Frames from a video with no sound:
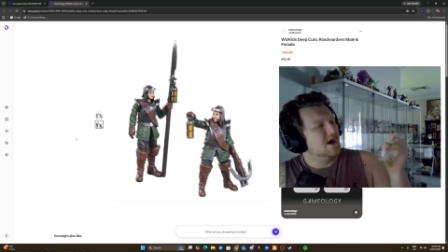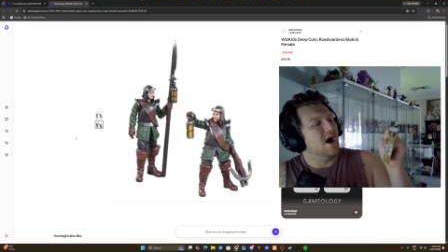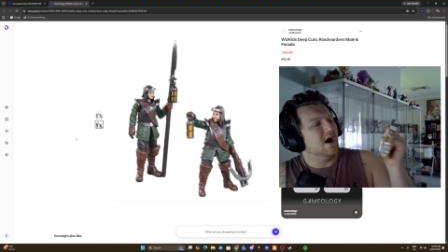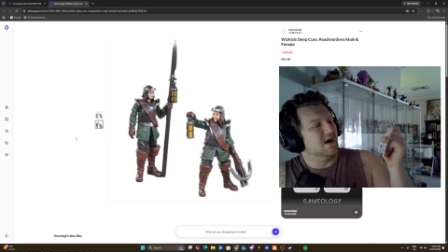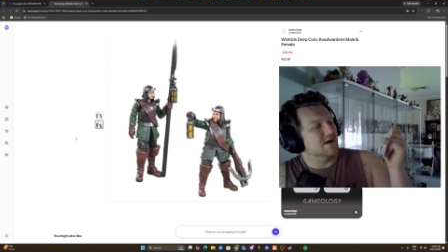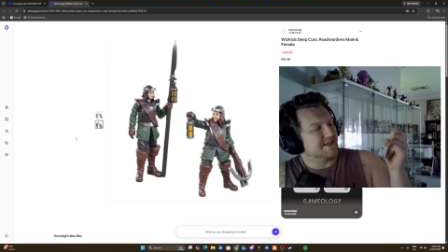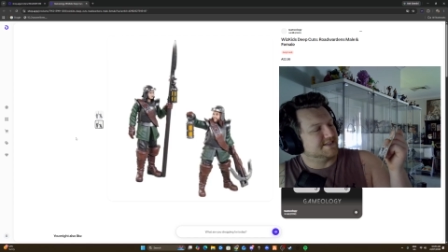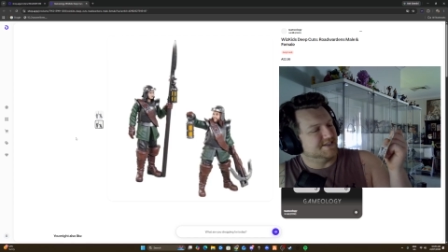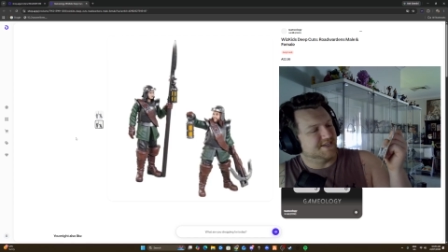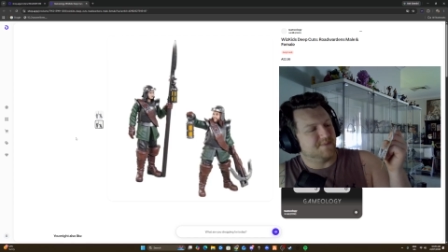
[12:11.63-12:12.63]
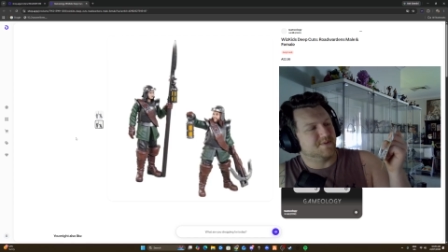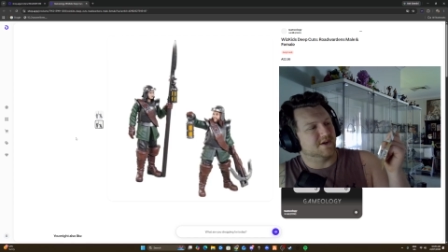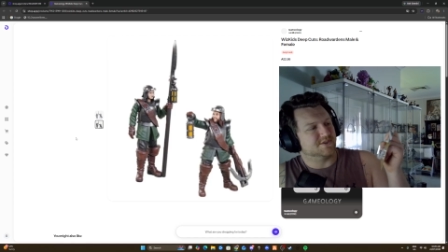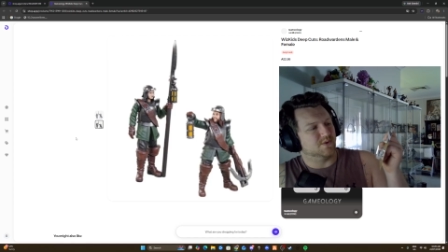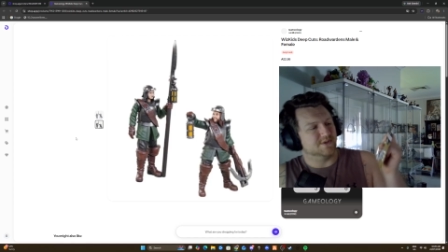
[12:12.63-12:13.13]
Ah, that's a deep
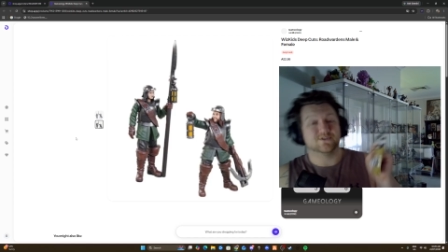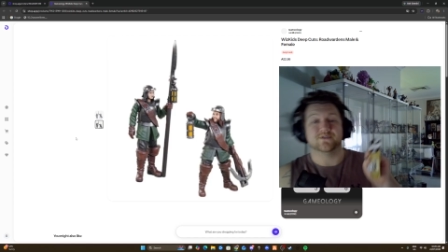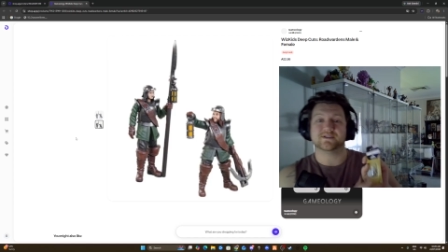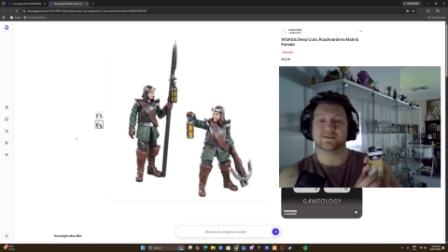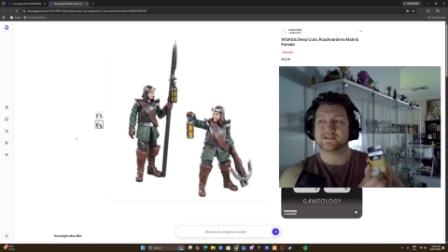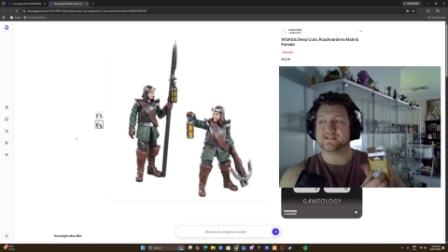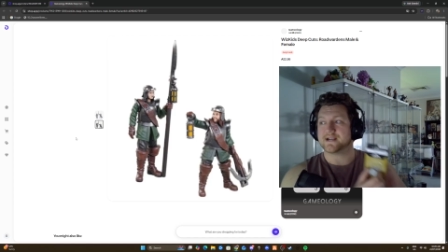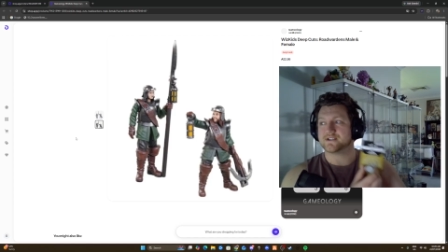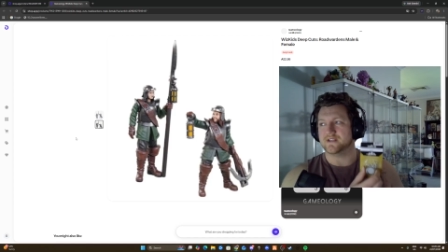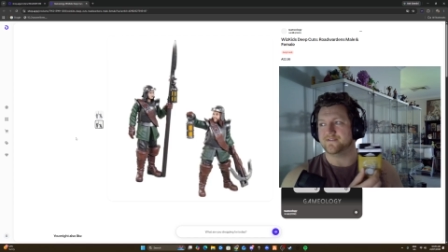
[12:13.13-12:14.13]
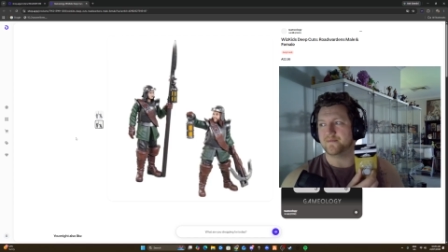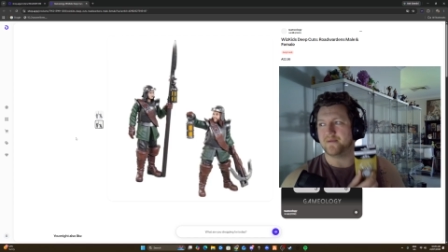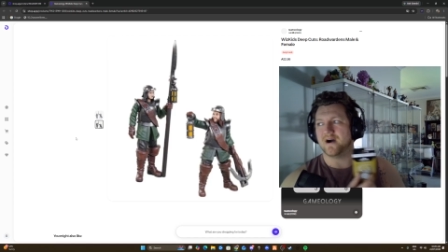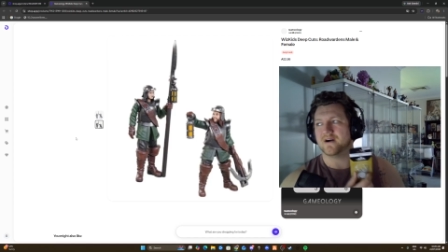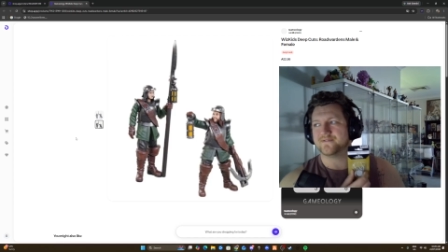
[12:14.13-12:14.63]
cuts one. So this one's actually for
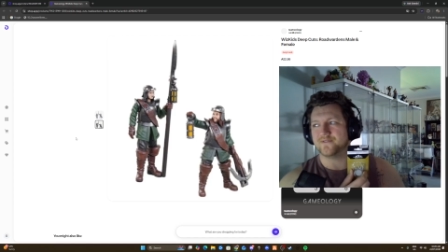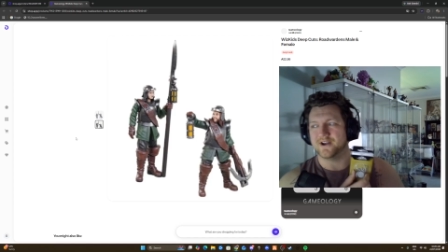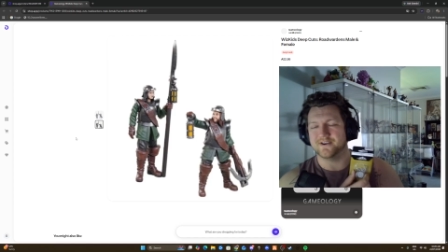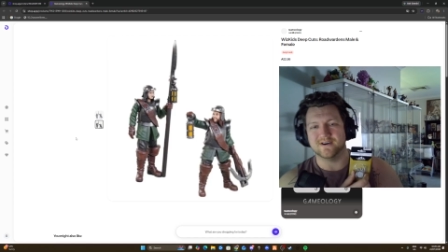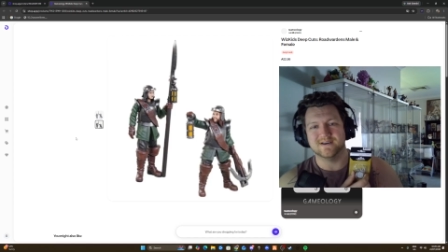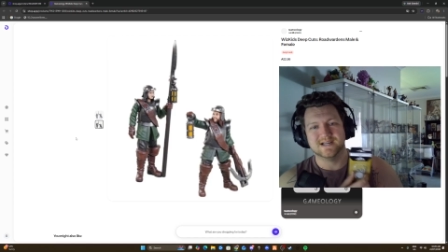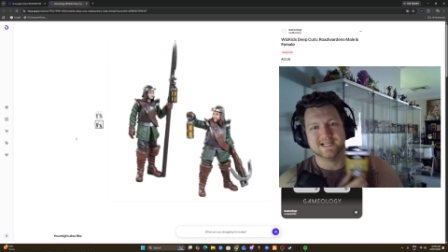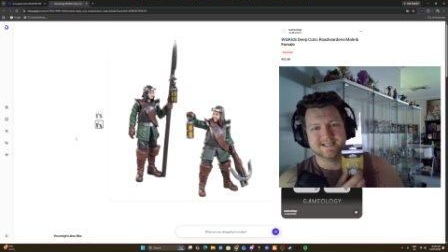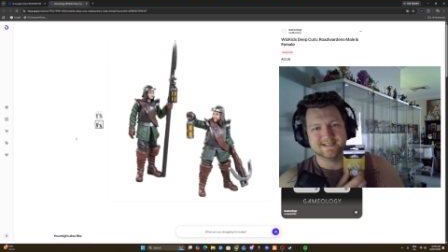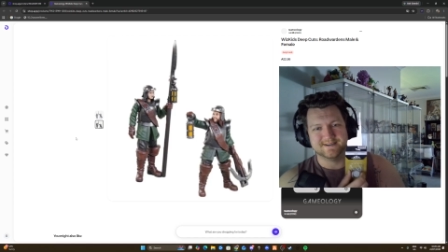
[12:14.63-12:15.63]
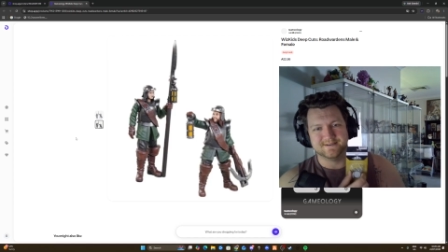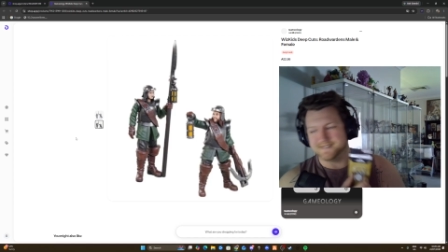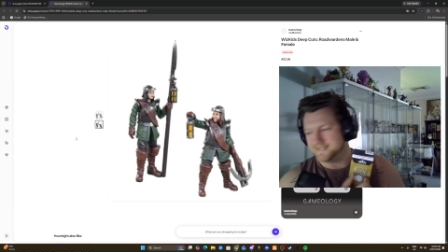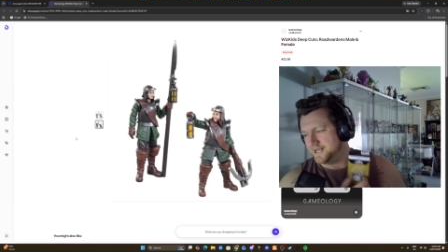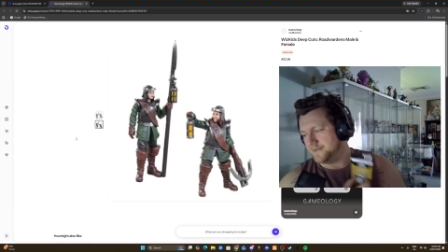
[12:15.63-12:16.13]
Pathfinder.
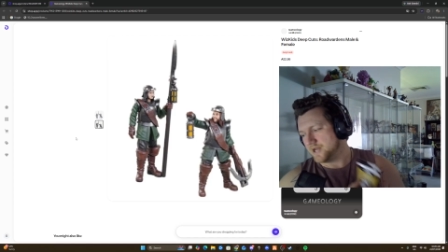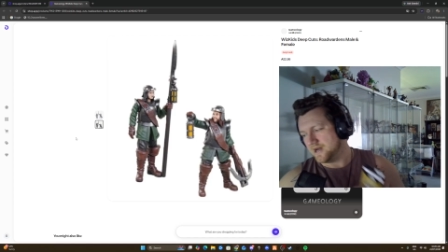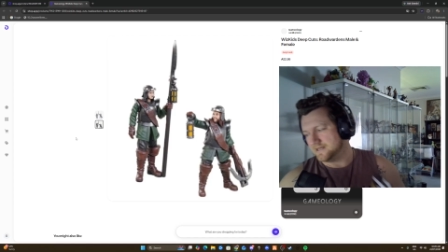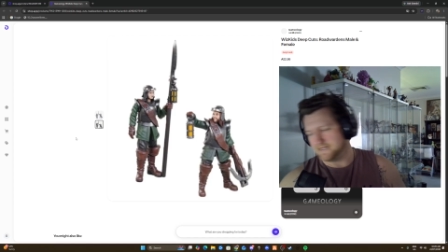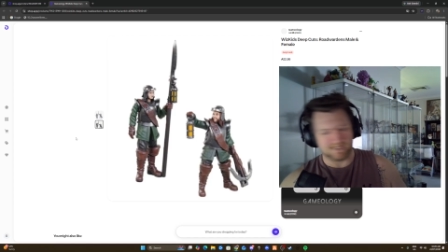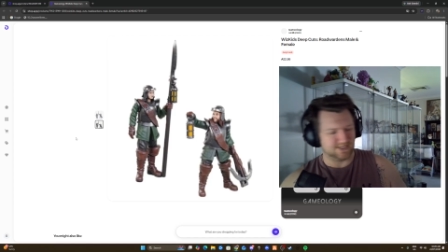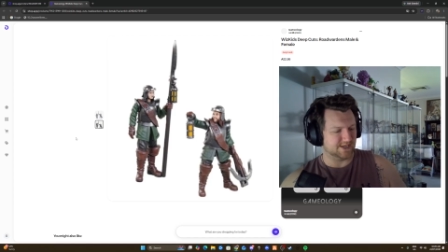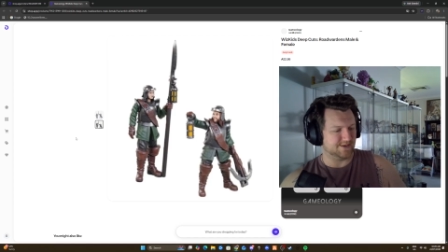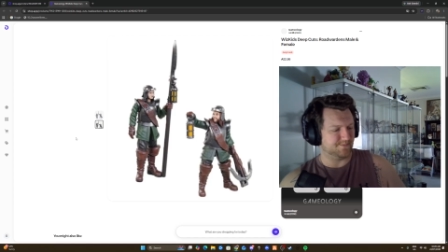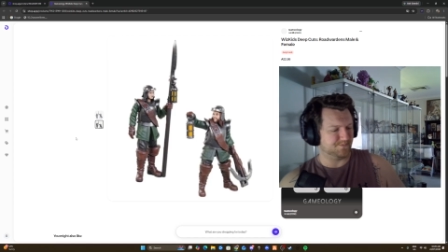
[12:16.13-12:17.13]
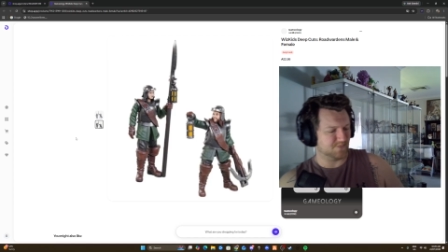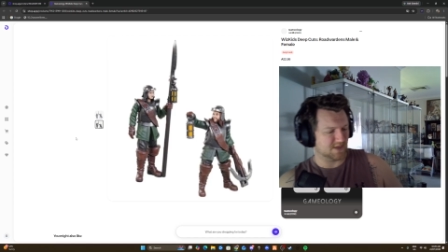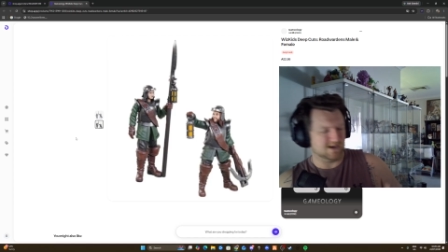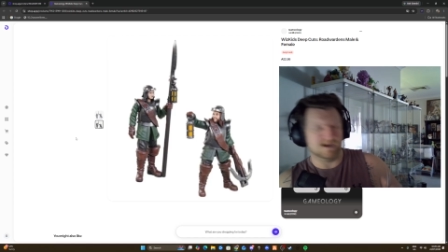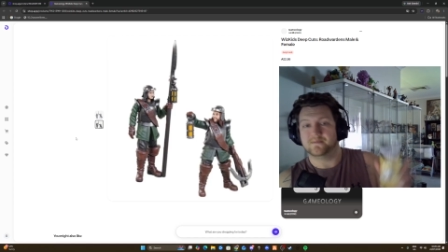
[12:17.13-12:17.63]
Deep cuts.
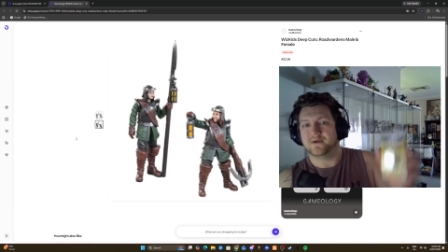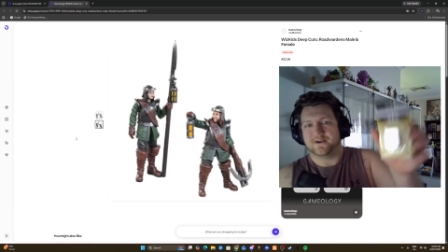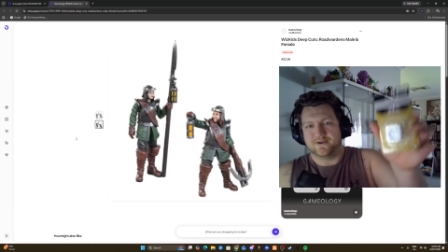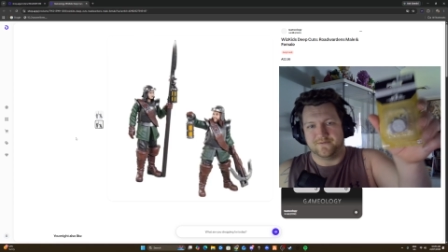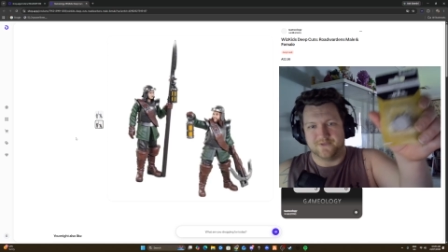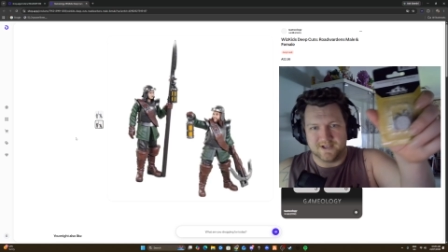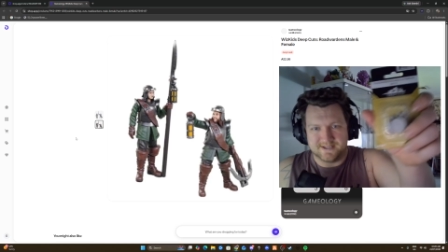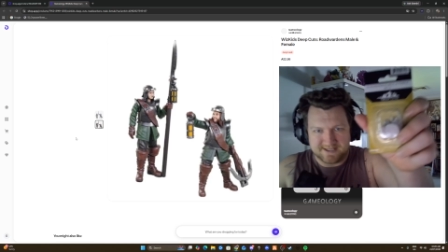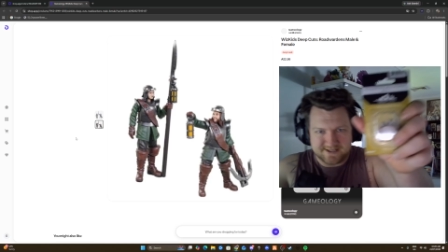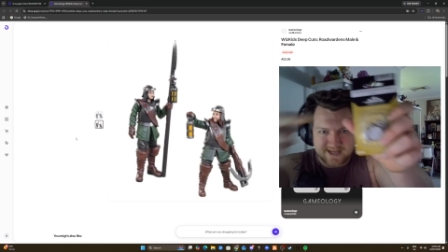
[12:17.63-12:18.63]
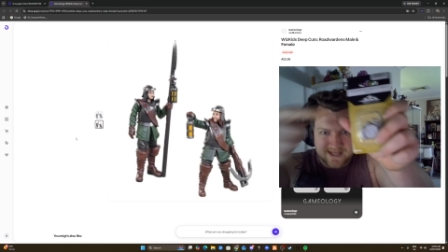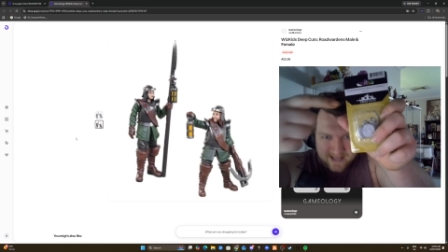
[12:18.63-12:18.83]
I don't know if you guys can see it